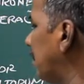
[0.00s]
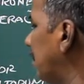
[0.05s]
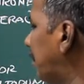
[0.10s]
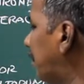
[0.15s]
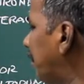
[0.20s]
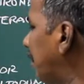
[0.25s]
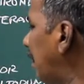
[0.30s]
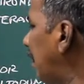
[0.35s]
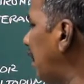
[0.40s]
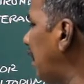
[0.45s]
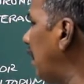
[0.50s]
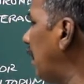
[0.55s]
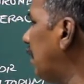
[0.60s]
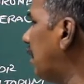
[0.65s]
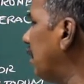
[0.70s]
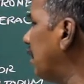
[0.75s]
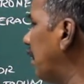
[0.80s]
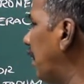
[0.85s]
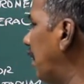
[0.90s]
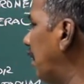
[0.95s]
medial
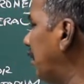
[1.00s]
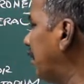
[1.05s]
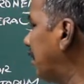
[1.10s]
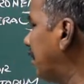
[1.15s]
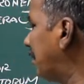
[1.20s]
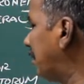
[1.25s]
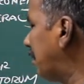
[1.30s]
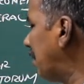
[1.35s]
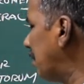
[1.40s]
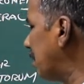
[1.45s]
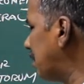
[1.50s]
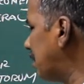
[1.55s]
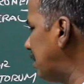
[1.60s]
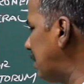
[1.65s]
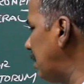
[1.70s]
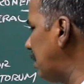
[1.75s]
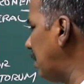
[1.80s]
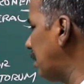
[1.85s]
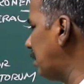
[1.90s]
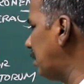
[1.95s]
to the
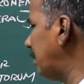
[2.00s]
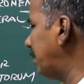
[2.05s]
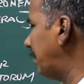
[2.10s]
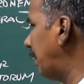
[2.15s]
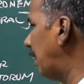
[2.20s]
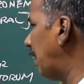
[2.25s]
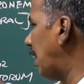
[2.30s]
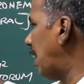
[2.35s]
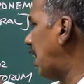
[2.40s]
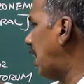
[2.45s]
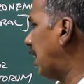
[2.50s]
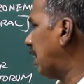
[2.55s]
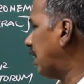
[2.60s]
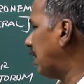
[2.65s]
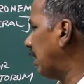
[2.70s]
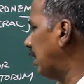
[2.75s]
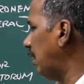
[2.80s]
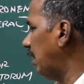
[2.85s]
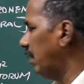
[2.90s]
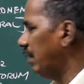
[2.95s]
posterior tibial
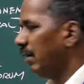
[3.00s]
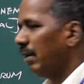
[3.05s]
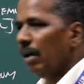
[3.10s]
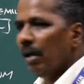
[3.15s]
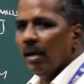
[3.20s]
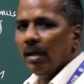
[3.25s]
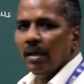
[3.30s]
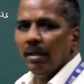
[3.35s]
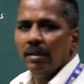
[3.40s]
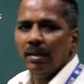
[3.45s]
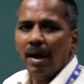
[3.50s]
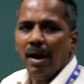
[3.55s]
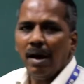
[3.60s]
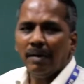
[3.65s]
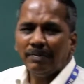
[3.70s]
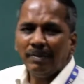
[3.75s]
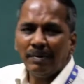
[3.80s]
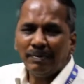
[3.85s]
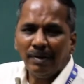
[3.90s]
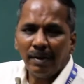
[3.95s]
artery in the
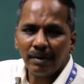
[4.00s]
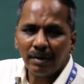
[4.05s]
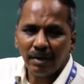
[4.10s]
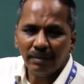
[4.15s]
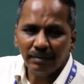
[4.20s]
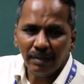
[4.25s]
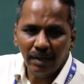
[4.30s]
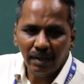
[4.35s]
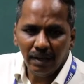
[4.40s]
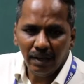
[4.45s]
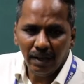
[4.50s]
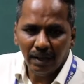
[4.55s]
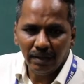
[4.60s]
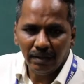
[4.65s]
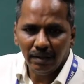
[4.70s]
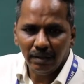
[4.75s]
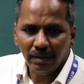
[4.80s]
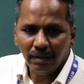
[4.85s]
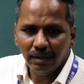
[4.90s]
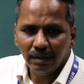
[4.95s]
upper part of the
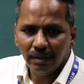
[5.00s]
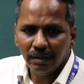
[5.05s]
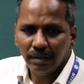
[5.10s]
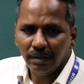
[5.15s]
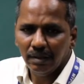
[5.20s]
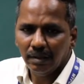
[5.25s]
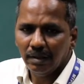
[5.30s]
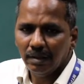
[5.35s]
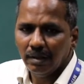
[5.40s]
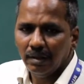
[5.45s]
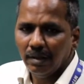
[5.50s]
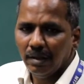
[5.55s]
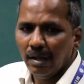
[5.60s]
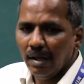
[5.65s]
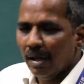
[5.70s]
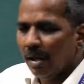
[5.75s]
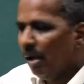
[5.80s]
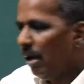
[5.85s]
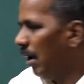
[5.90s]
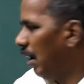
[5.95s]
leg.
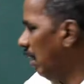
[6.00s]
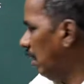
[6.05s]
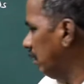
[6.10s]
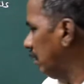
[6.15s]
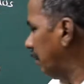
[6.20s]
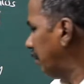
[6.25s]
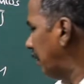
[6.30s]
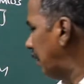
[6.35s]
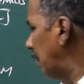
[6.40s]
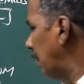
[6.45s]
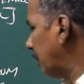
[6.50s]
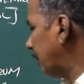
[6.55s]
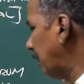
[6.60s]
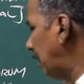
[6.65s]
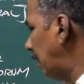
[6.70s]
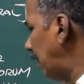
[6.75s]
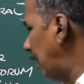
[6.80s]
On the middle of the